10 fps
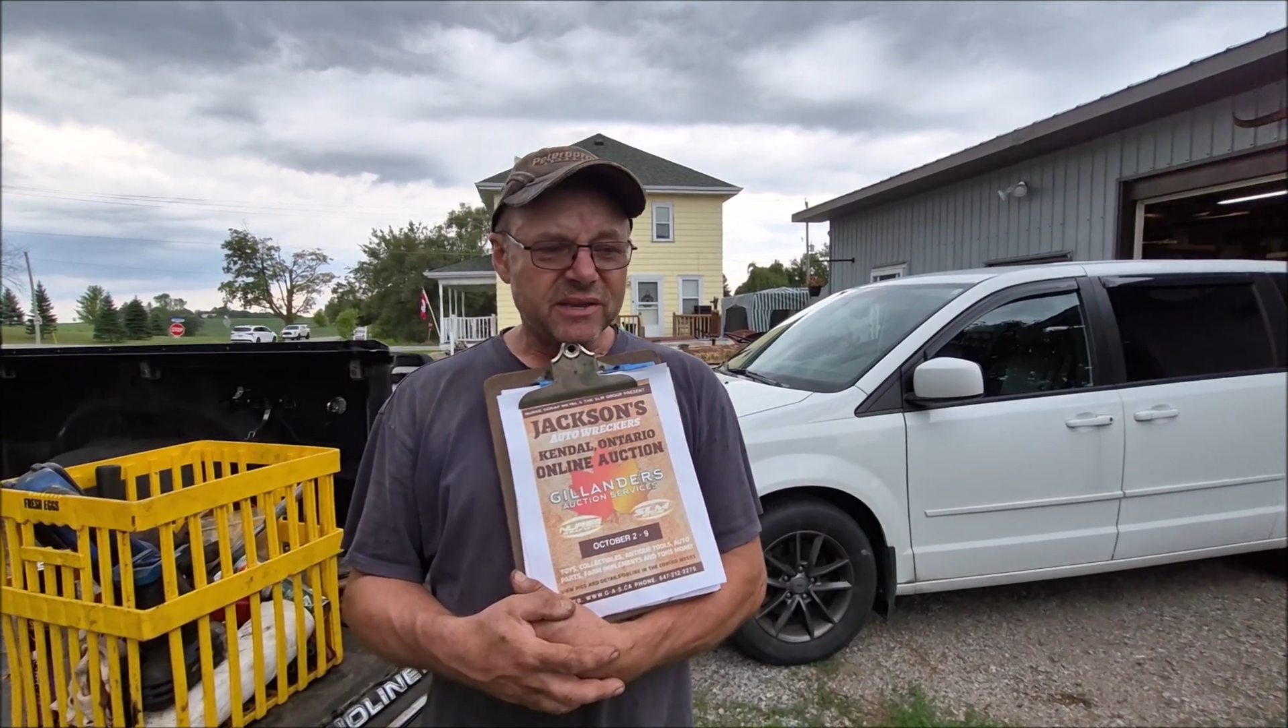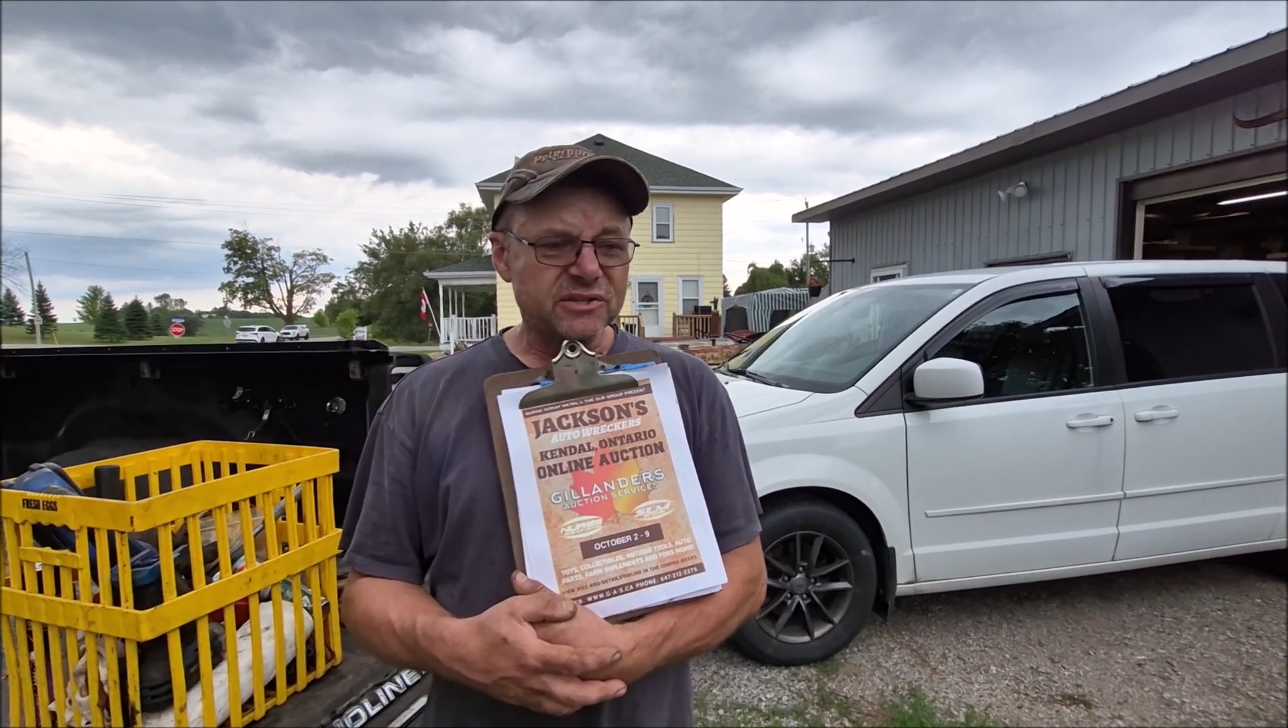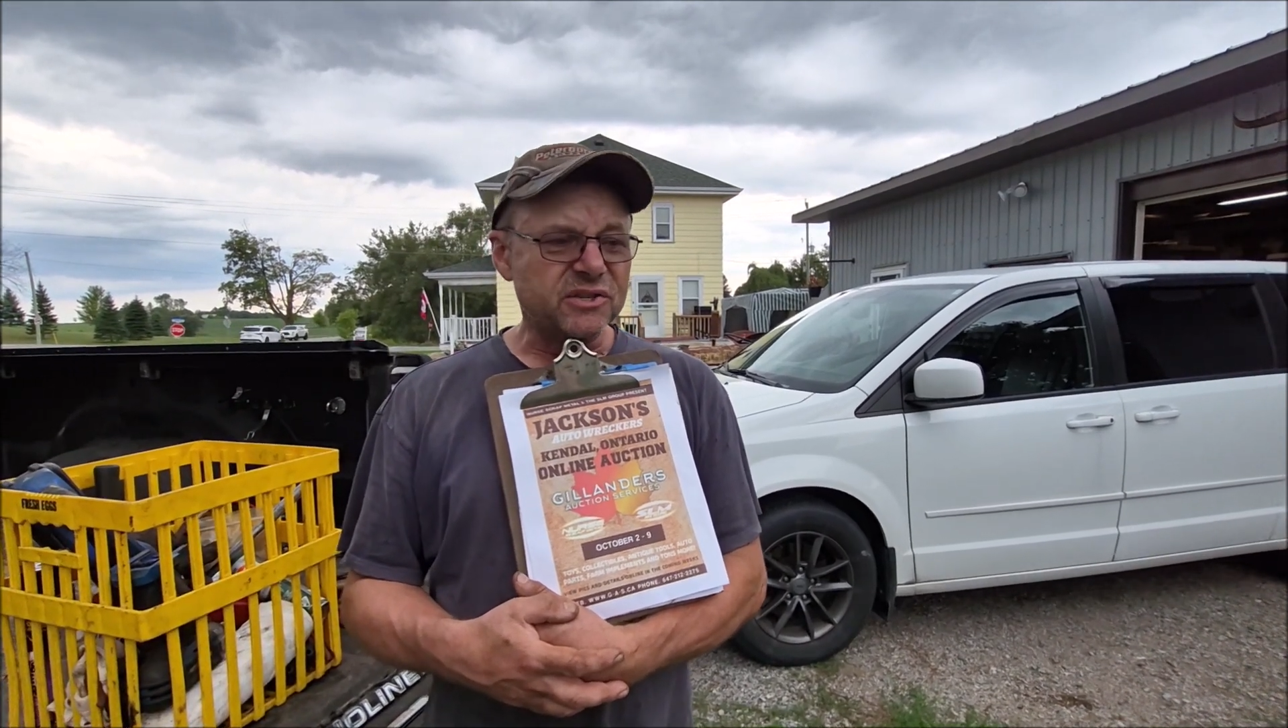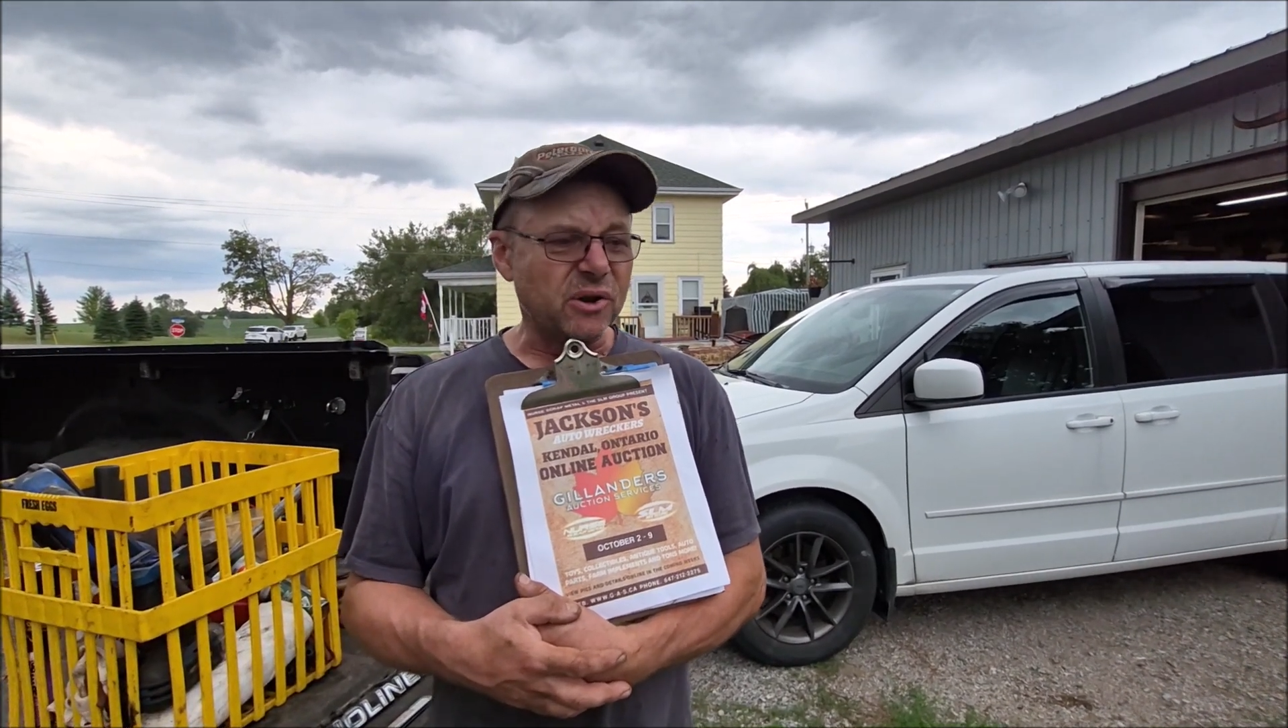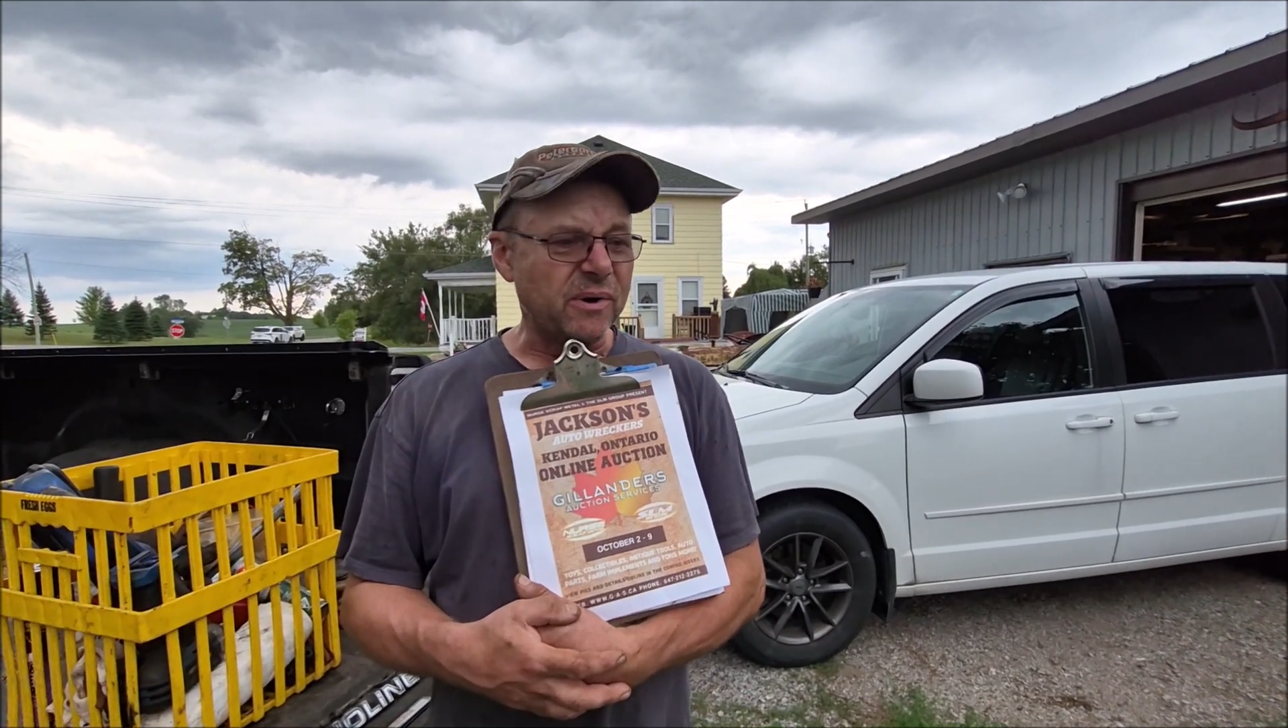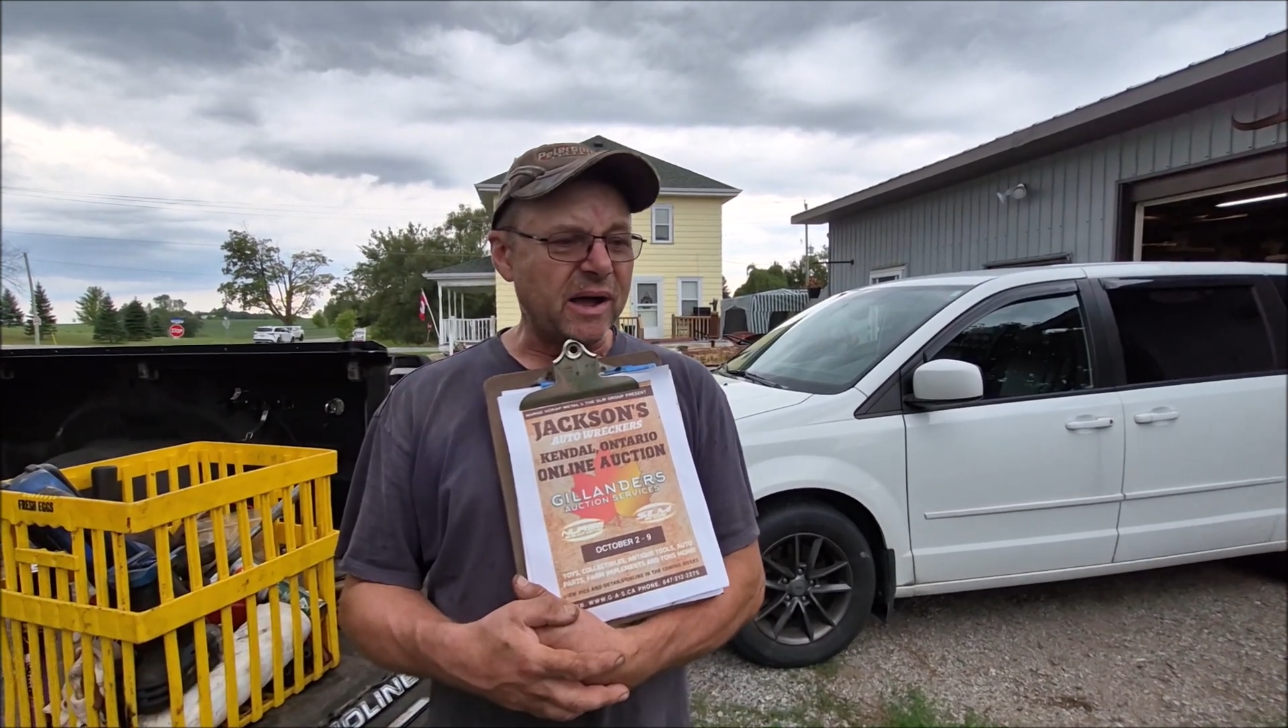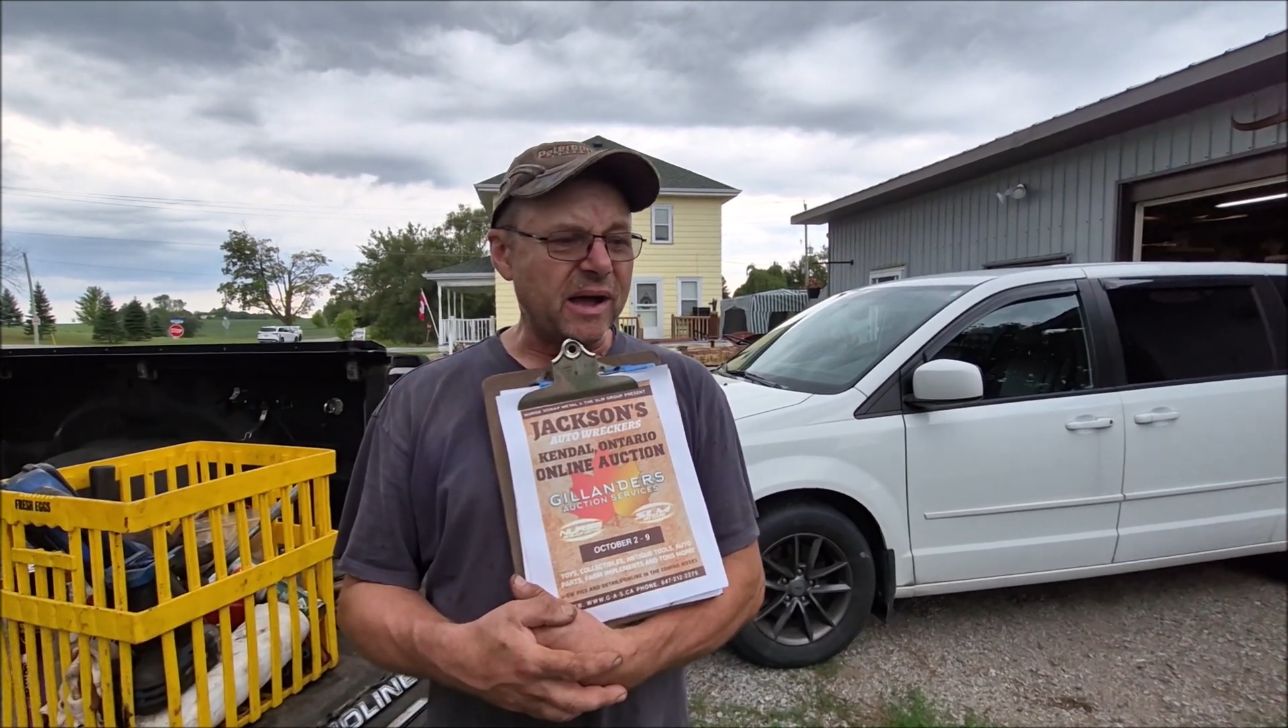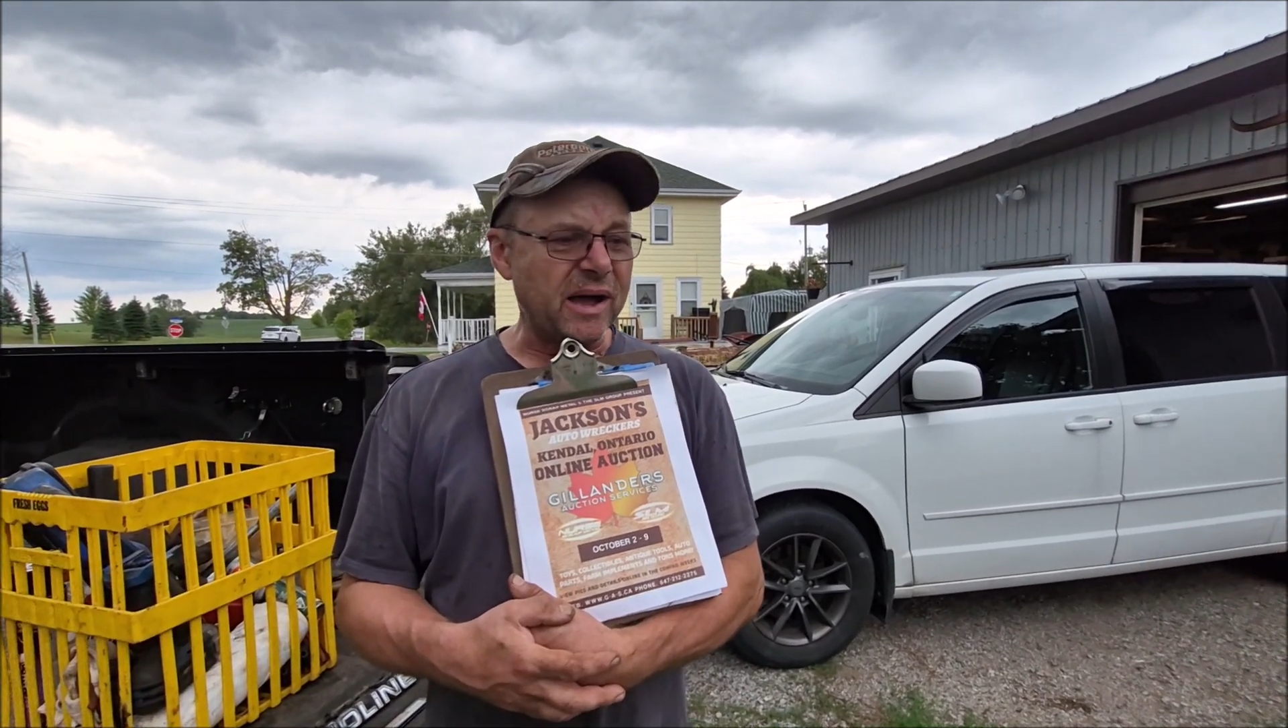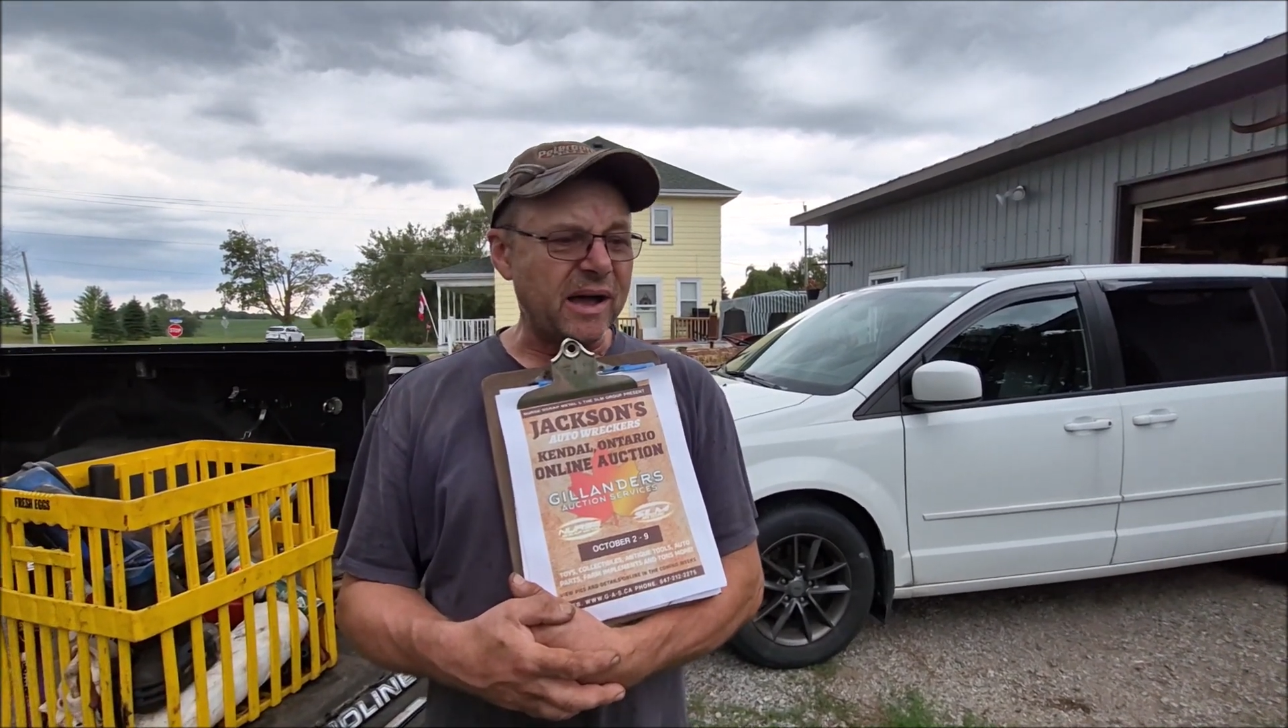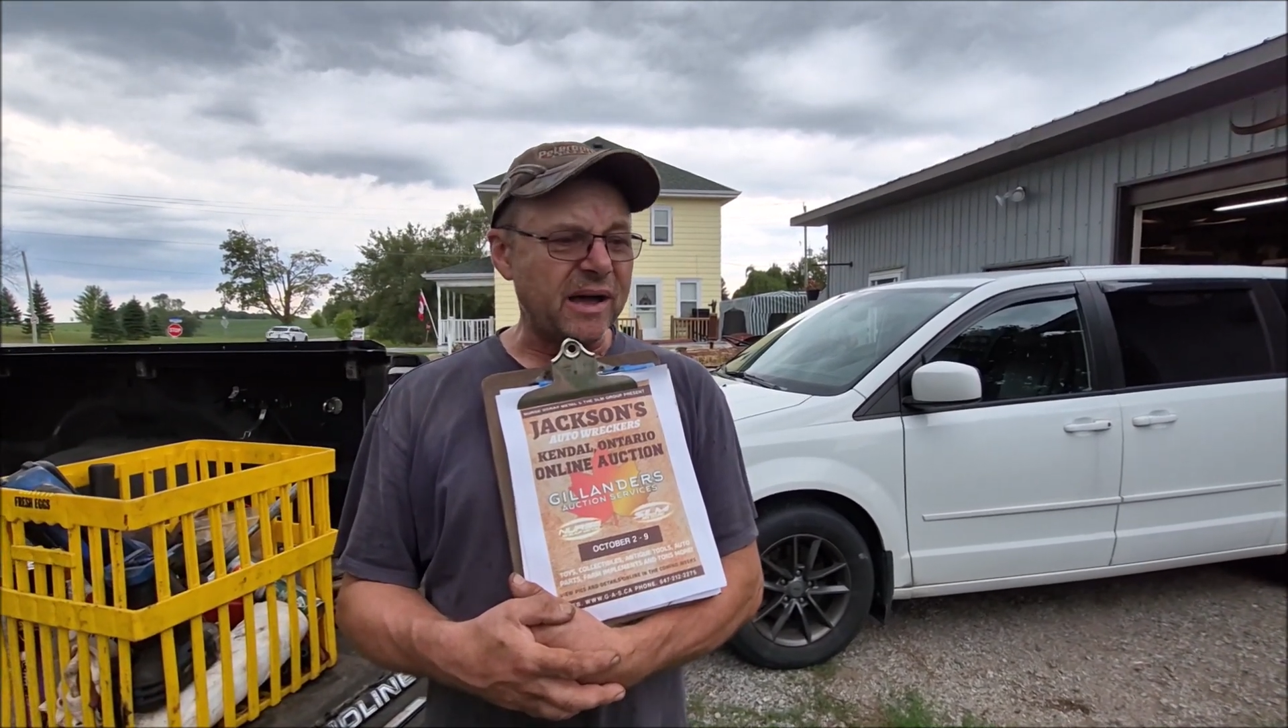
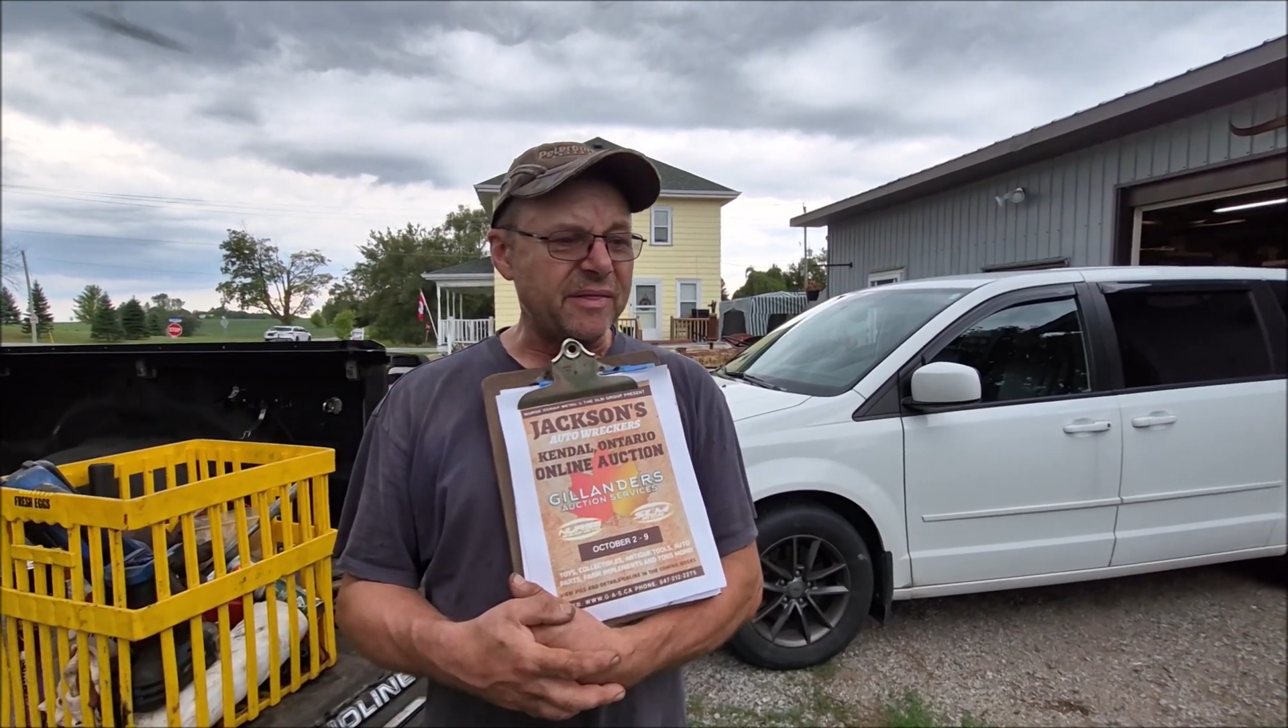So